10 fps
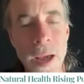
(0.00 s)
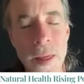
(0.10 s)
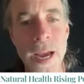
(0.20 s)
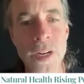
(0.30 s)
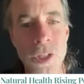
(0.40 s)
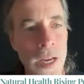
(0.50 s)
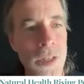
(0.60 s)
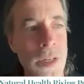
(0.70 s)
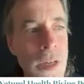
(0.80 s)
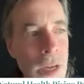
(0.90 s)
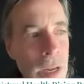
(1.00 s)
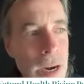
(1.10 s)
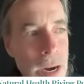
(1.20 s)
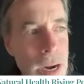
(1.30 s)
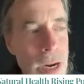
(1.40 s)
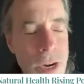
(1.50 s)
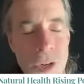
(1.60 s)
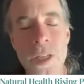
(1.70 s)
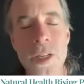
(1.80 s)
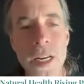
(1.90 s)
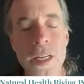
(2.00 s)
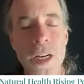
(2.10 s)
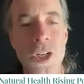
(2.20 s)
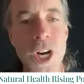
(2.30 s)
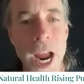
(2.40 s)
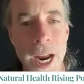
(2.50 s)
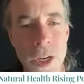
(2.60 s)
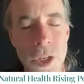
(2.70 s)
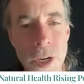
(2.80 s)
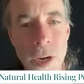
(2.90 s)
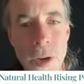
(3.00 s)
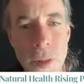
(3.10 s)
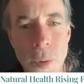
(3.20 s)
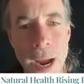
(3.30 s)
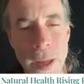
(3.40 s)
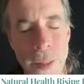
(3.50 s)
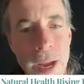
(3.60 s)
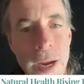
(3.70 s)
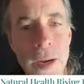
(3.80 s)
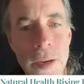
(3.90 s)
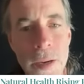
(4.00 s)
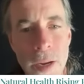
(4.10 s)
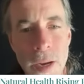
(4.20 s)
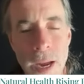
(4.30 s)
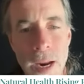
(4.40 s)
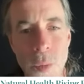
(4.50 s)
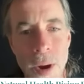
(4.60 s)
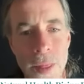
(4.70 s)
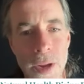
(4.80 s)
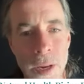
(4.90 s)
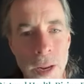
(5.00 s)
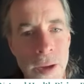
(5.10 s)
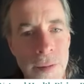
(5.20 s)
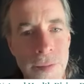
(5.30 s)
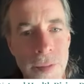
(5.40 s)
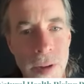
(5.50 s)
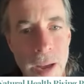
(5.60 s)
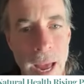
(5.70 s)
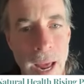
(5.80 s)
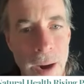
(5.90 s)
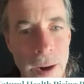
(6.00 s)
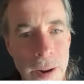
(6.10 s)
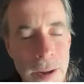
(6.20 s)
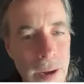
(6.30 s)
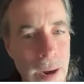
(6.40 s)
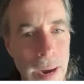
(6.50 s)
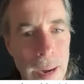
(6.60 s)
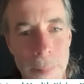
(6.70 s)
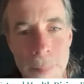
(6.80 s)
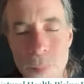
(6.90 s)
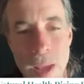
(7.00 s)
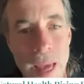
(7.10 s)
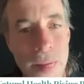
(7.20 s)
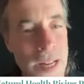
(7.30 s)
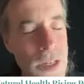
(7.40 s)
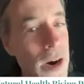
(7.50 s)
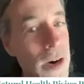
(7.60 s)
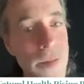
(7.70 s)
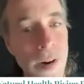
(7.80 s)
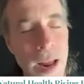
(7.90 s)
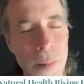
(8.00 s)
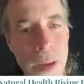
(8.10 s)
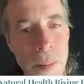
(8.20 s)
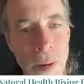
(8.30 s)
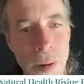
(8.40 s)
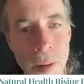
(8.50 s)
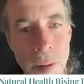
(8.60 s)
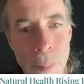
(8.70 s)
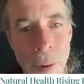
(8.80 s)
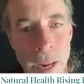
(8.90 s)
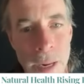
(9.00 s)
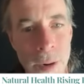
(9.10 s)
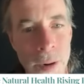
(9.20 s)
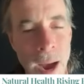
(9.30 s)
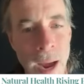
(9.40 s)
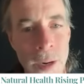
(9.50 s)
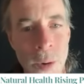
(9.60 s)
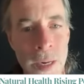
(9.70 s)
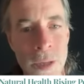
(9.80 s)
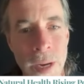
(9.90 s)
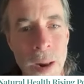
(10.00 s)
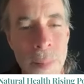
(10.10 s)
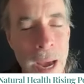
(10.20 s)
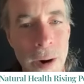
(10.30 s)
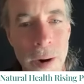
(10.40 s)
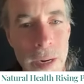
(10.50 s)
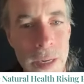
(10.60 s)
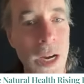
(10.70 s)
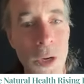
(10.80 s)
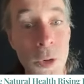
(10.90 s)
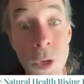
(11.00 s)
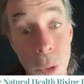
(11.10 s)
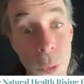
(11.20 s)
You just need to change the way you think and the way that you live. And that's hard for a lot of people, but you're not going to get better until you do.